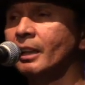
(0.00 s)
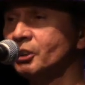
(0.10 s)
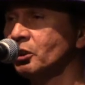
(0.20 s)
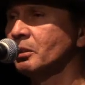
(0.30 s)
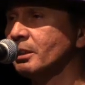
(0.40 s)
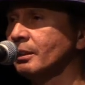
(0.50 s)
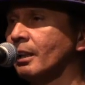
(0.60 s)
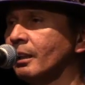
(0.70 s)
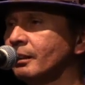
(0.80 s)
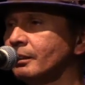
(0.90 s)

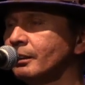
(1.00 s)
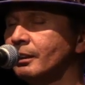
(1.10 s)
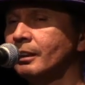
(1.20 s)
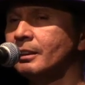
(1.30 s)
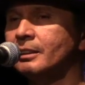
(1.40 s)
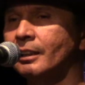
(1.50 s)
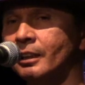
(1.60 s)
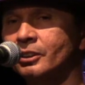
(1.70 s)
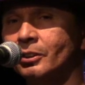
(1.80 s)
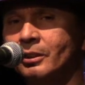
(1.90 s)
hachusira. Can you say
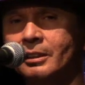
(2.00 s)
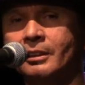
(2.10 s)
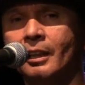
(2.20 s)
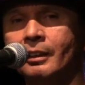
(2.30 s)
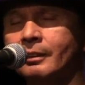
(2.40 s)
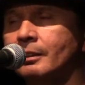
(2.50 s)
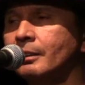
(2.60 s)
hachusira?